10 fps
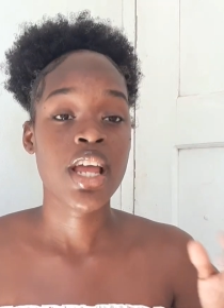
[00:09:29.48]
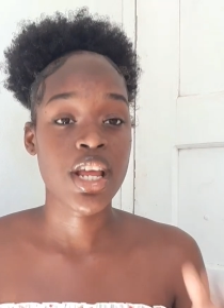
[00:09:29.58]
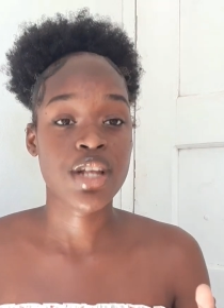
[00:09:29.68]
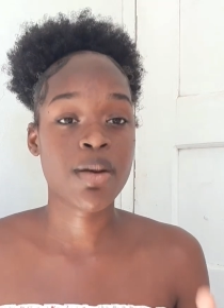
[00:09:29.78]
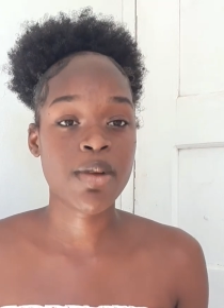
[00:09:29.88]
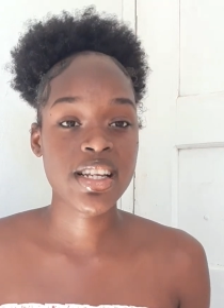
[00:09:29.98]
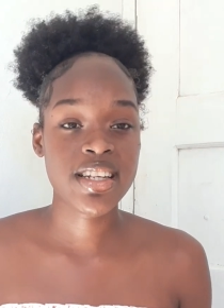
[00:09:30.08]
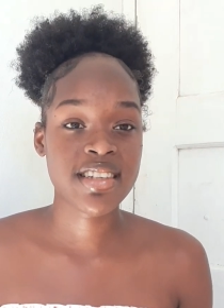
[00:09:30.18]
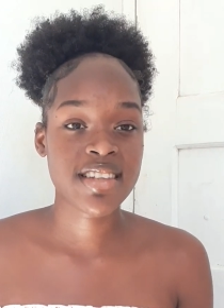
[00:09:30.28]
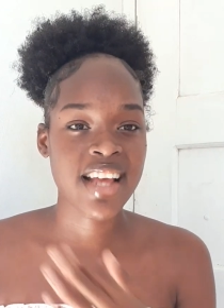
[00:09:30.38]
it normally
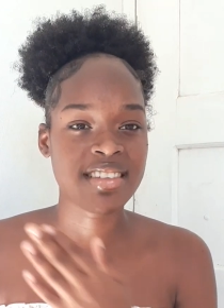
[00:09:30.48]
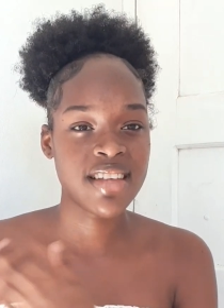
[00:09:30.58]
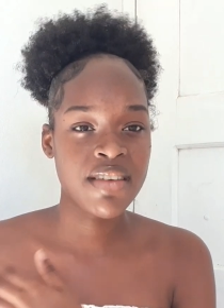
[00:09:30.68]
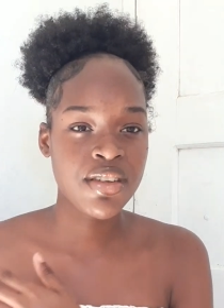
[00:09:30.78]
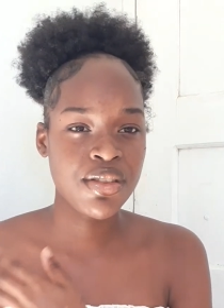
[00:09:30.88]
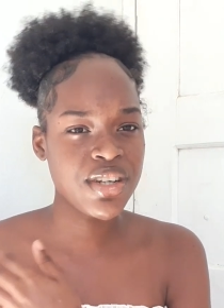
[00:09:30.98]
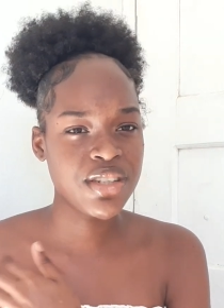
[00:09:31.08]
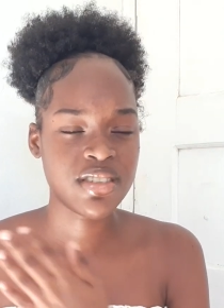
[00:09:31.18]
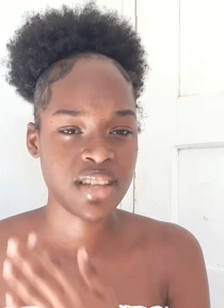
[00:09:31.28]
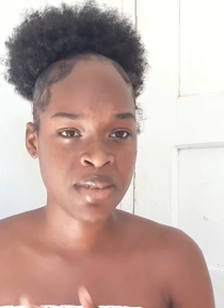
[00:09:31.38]
takes like 3
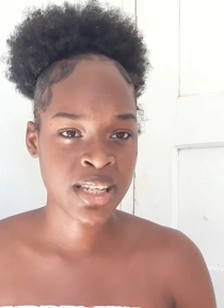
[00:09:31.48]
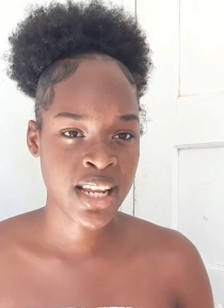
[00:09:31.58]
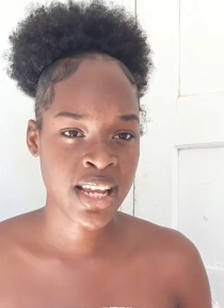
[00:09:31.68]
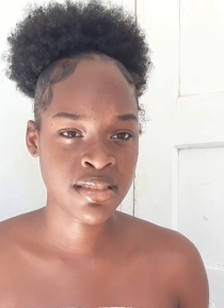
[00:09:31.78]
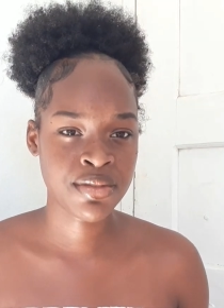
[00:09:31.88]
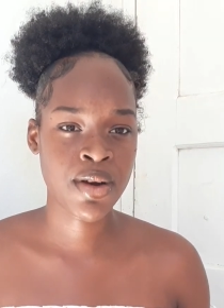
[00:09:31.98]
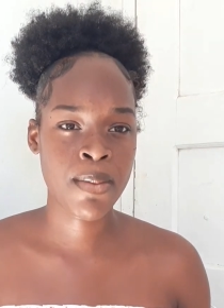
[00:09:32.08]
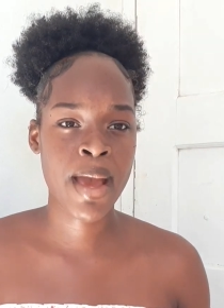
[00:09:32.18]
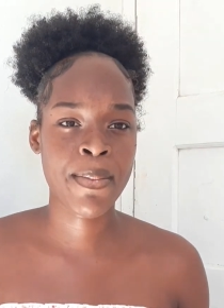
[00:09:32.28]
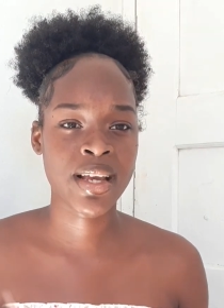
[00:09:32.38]
to 7 days for
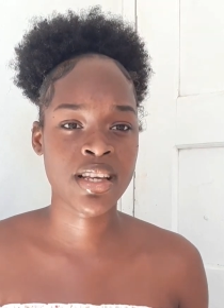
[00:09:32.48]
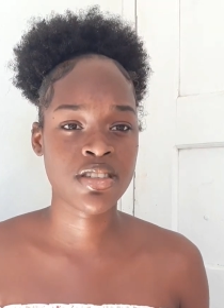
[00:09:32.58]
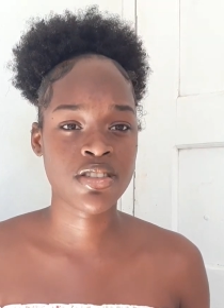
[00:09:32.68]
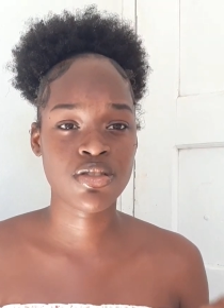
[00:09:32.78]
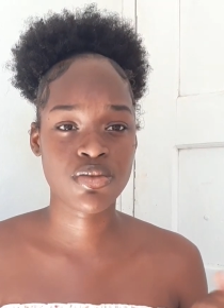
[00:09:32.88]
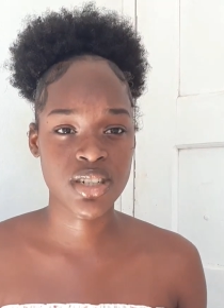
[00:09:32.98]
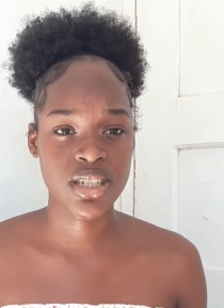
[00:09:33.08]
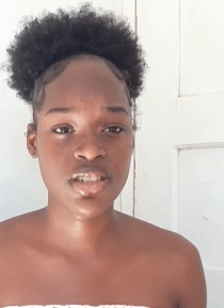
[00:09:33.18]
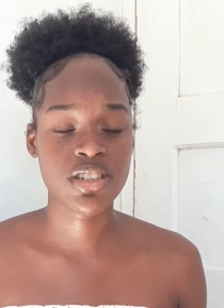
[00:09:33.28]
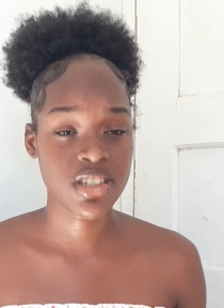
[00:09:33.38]
my packages to
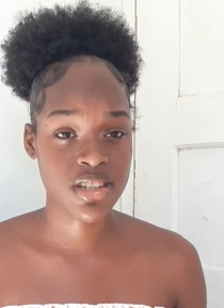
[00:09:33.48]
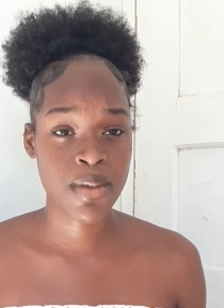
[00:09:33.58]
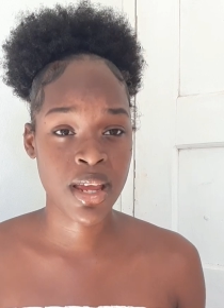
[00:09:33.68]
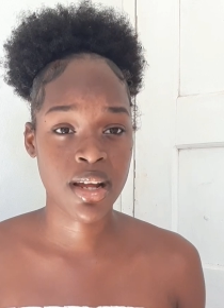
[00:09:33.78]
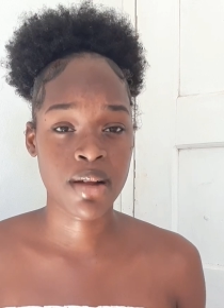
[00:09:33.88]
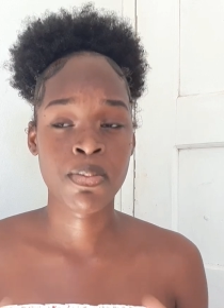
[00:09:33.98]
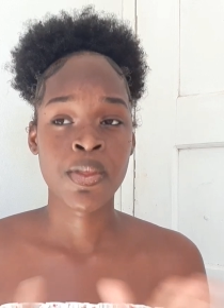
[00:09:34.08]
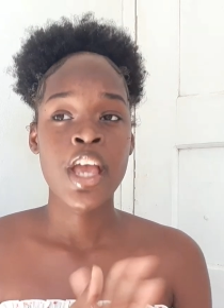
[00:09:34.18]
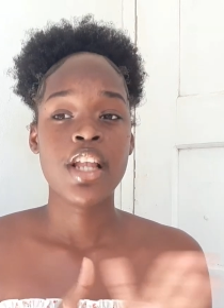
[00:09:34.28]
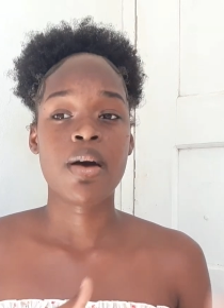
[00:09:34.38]
reach Jamaica.
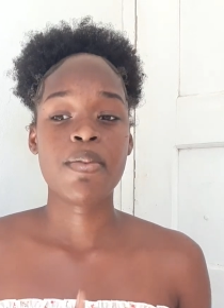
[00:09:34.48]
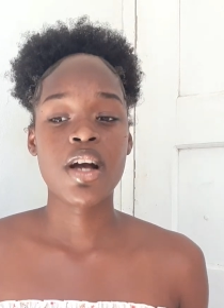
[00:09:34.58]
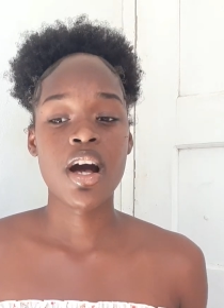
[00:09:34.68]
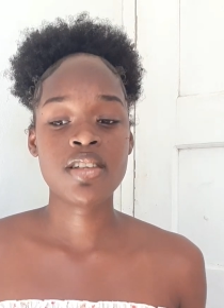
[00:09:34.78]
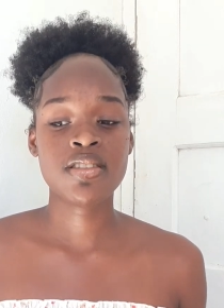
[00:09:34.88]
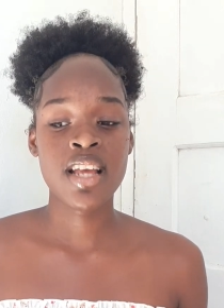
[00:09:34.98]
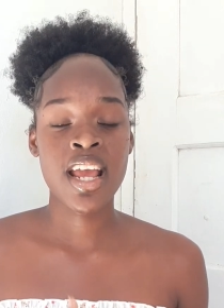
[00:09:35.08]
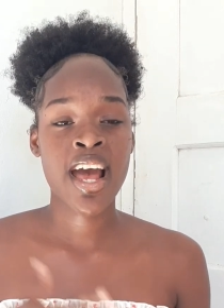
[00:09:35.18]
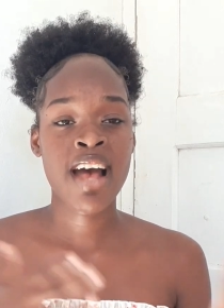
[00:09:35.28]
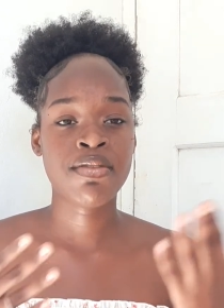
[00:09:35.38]
Now, because they
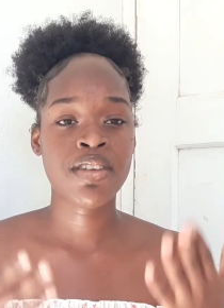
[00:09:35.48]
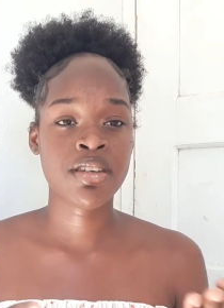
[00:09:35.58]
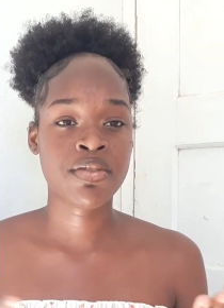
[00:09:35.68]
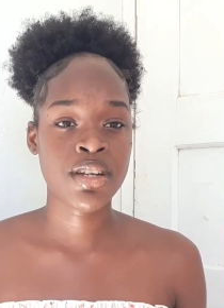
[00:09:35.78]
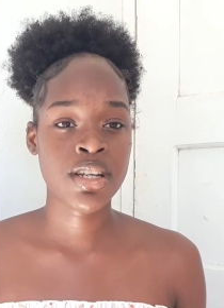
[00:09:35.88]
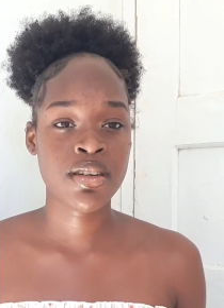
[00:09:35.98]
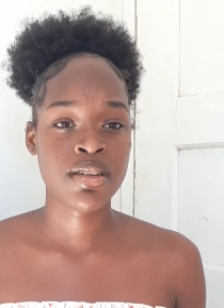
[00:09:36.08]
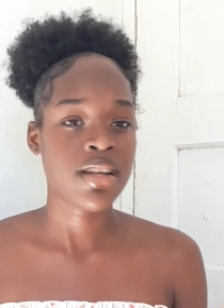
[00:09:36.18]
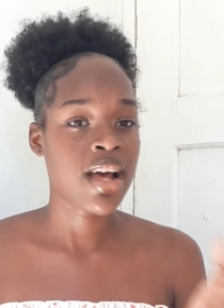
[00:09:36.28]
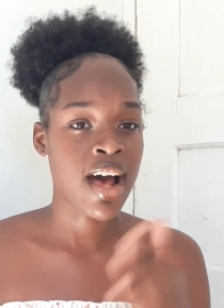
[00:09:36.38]
have delivered it
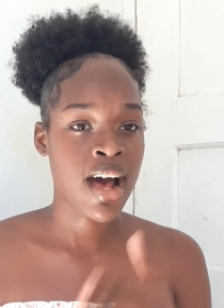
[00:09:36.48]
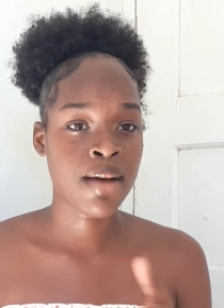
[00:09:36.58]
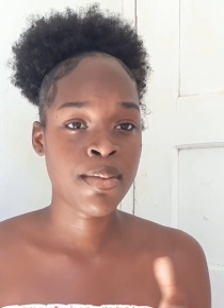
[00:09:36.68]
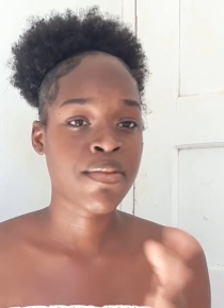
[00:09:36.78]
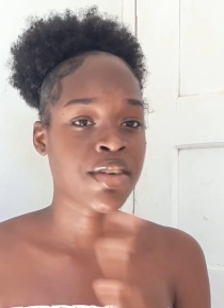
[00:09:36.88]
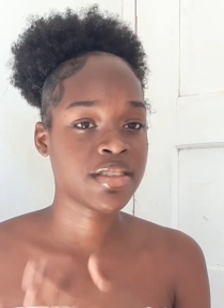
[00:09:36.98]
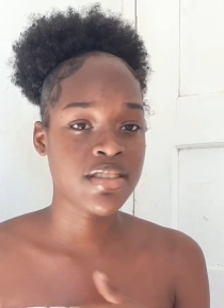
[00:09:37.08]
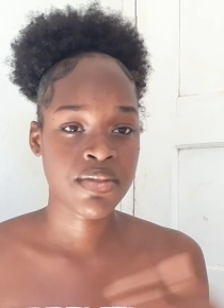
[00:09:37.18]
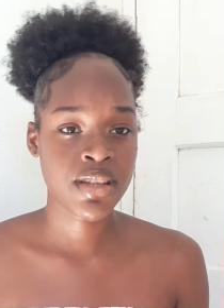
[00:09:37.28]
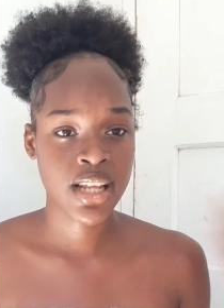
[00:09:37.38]
after the
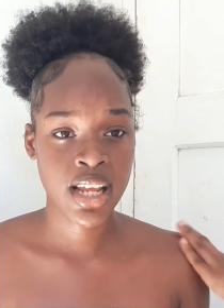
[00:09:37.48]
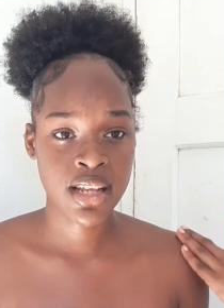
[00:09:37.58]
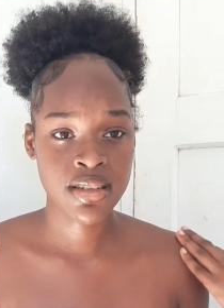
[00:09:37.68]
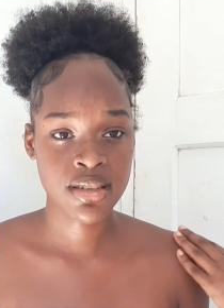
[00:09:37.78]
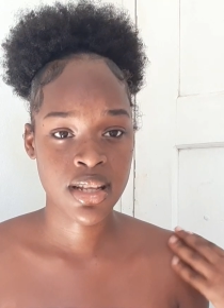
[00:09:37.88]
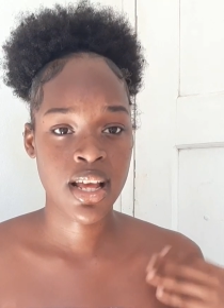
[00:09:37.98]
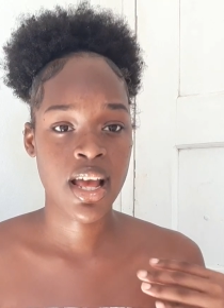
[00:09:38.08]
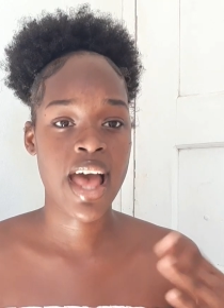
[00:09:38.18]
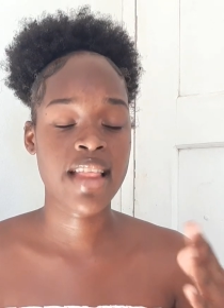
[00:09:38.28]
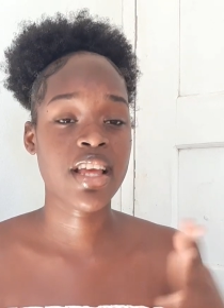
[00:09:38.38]
7 days,
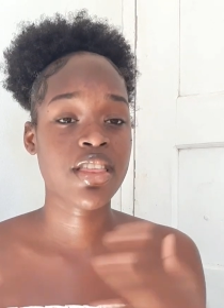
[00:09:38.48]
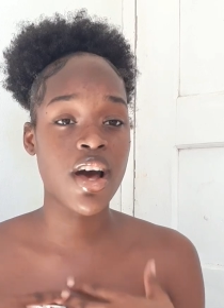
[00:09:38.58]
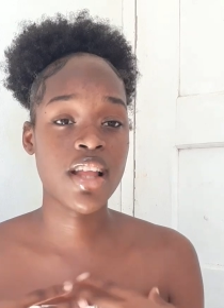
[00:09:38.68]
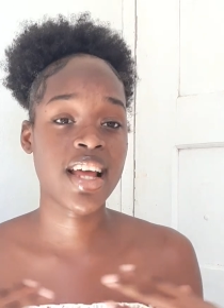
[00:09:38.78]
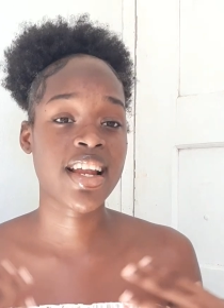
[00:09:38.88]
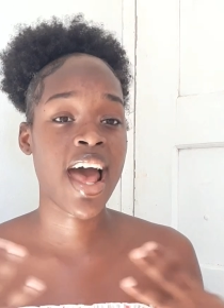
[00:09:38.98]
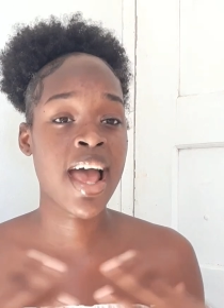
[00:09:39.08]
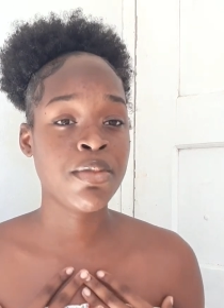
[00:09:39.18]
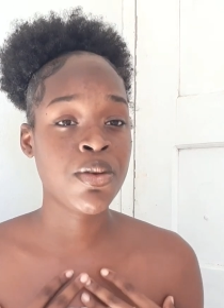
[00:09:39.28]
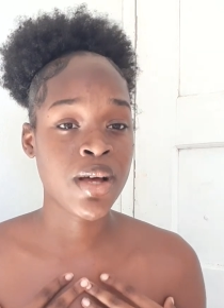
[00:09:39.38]
and they thought that
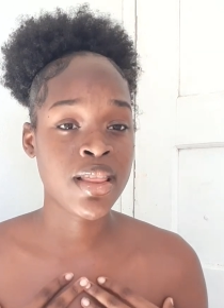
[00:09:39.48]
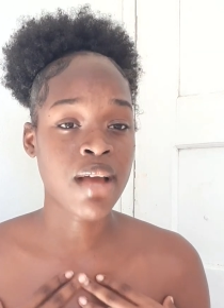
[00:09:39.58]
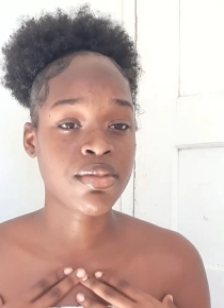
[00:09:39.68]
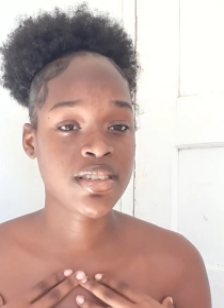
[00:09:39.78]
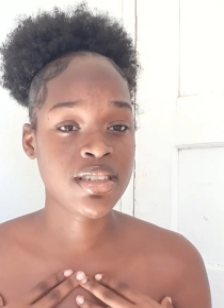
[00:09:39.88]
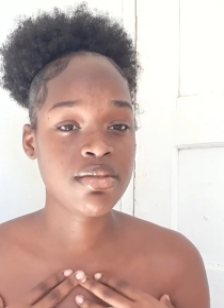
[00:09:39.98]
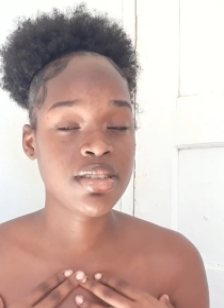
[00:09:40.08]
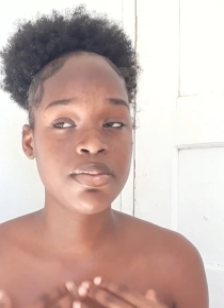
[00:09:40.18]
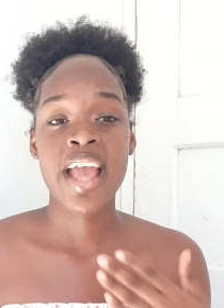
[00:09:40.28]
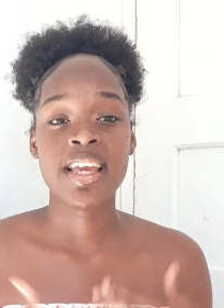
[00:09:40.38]
I'm the one that received
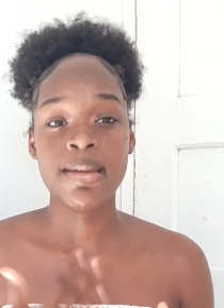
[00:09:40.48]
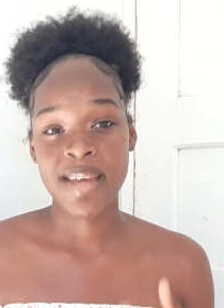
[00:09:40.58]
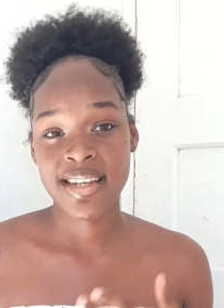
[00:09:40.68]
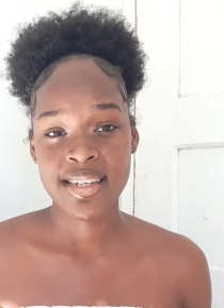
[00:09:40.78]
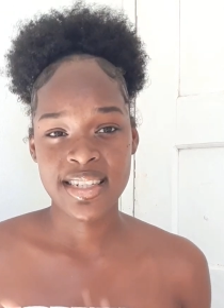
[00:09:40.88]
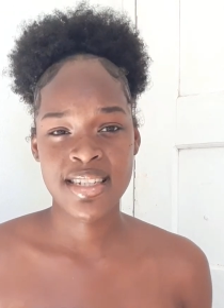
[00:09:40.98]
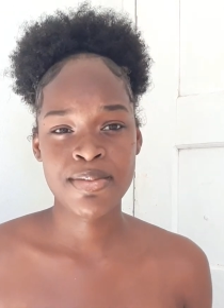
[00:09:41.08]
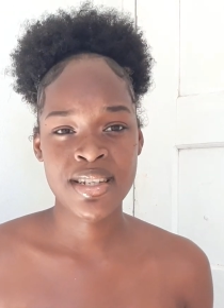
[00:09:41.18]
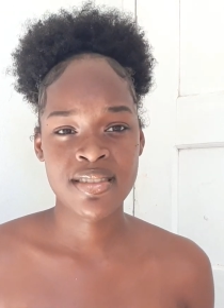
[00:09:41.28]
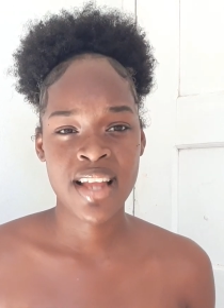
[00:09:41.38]
it, I keep getting emails